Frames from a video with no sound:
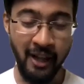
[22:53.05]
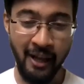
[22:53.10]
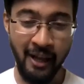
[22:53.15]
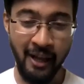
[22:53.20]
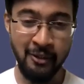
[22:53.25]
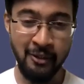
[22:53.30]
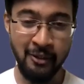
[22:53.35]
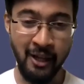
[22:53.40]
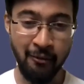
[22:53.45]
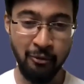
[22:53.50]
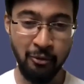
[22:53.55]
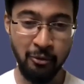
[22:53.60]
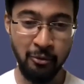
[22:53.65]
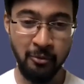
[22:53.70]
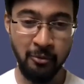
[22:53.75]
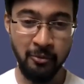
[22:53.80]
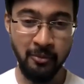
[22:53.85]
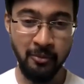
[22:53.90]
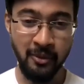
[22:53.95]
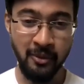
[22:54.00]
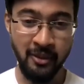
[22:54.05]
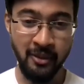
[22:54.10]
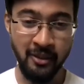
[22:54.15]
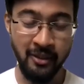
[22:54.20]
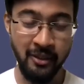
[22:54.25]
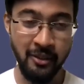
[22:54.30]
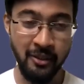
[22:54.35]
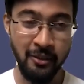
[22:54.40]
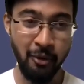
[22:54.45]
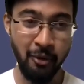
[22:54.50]
I would love to
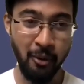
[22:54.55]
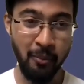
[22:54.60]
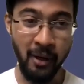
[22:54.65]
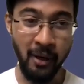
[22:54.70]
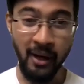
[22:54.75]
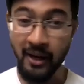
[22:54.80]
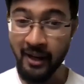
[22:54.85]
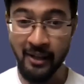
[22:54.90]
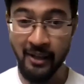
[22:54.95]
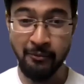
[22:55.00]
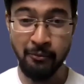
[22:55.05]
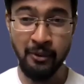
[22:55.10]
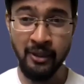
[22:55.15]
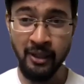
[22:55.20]
hear from her as well,